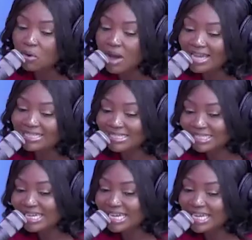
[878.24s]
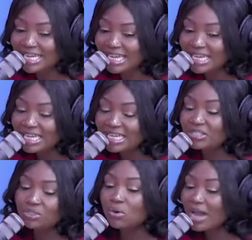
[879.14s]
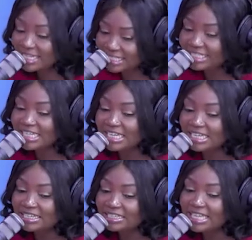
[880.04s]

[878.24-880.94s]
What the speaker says: your idea is your idea.